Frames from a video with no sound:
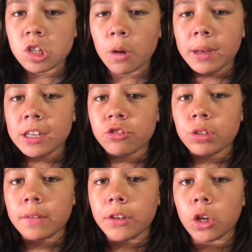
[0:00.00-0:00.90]
So I hope you guys
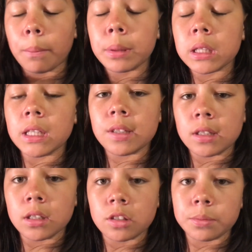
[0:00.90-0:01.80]
enjoyed the video. Please
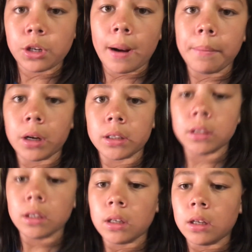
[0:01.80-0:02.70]
hit the subscribe button.
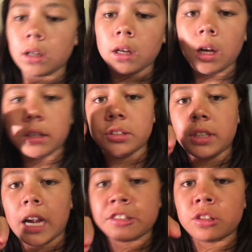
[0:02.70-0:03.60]
I'll see
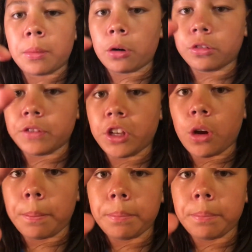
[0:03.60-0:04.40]
you guys in tomorrow's video.